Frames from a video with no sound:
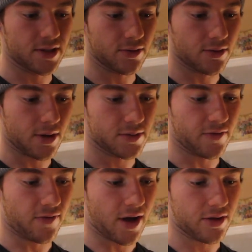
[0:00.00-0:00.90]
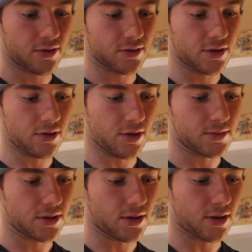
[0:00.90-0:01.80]
0 grams of fat, 13
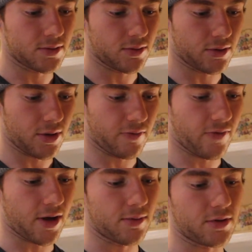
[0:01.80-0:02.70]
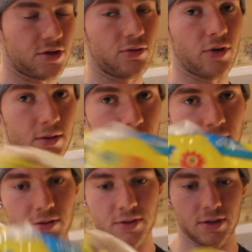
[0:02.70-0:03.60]
grams of carbs, 1 gram of fiber, 2 grams of
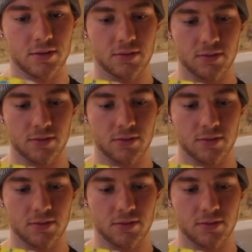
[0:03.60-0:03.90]
protein.